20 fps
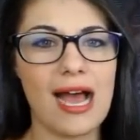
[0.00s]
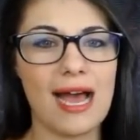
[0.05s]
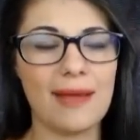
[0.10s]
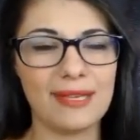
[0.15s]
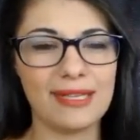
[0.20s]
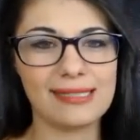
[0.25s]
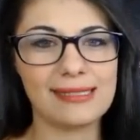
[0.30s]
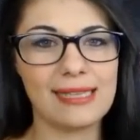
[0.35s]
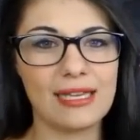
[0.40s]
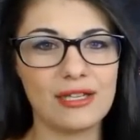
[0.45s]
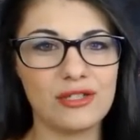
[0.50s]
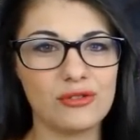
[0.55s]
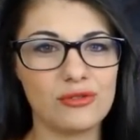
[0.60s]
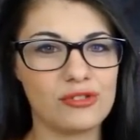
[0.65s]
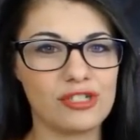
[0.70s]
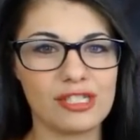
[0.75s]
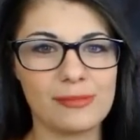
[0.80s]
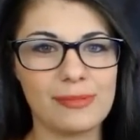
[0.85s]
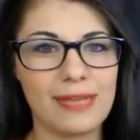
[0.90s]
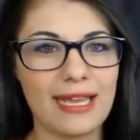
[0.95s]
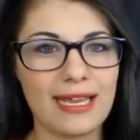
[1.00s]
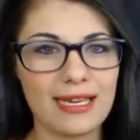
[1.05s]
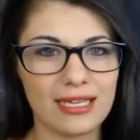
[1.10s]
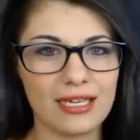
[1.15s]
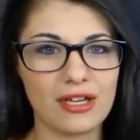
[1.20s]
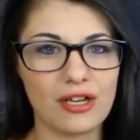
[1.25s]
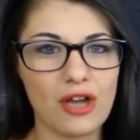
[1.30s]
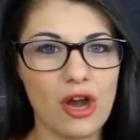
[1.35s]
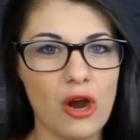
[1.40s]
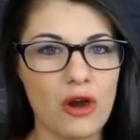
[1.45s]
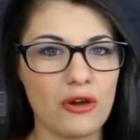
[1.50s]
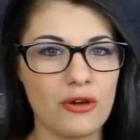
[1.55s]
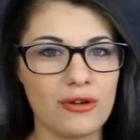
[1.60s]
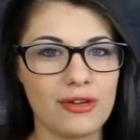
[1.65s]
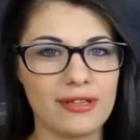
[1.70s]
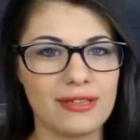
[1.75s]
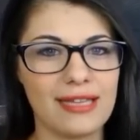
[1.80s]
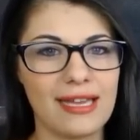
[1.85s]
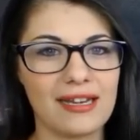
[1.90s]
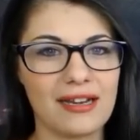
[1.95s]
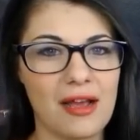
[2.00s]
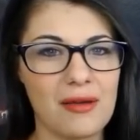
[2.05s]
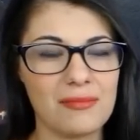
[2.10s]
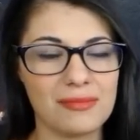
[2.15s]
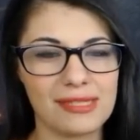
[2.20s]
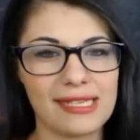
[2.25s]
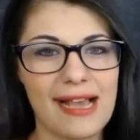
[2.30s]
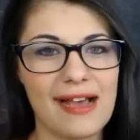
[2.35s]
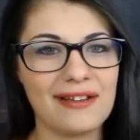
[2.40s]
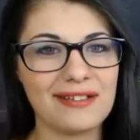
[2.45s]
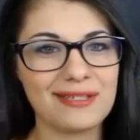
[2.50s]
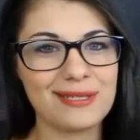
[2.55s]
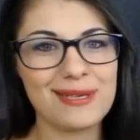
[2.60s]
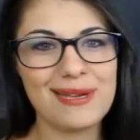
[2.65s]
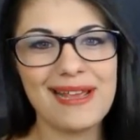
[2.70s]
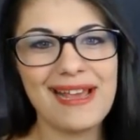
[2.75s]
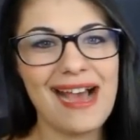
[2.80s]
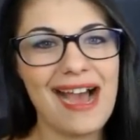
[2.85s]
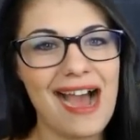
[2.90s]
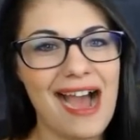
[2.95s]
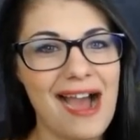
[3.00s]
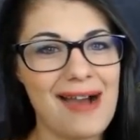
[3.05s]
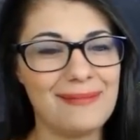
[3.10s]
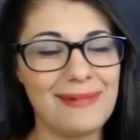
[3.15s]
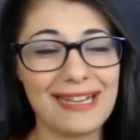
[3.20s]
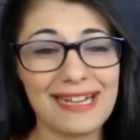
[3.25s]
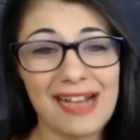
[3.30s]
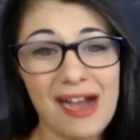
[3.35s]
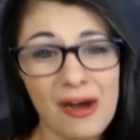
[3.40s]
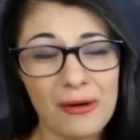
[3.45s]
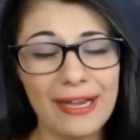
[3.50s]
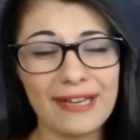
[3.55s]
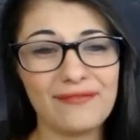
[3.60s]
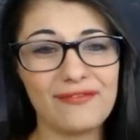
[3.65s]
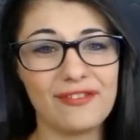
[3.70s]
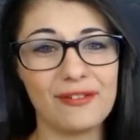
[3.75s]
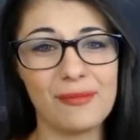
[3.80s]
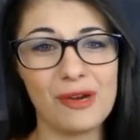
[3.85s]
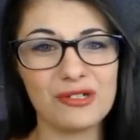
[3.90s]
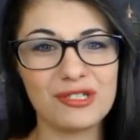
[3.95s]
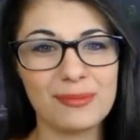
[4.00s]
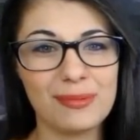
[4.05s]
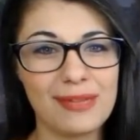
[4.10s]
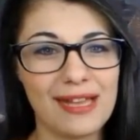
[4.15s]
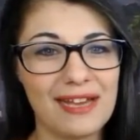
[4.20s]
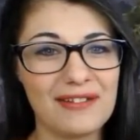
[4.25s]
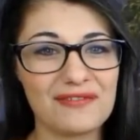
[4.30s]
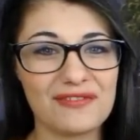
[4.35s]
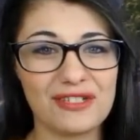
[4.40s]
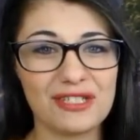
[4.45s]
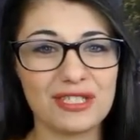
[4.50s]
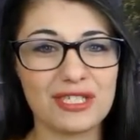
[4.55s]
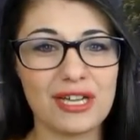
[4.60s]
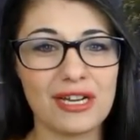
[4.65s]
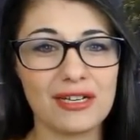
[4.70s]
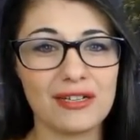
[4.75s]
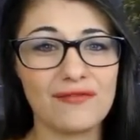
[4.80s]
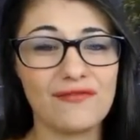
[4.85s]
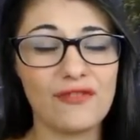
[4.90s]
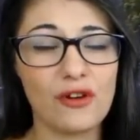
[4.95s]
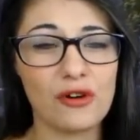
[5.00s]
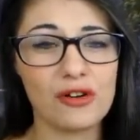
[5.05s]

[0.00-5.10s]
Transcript: Instead, you'll just be getting a code and that comes out. I can't wait for the multiplayer for Uncharted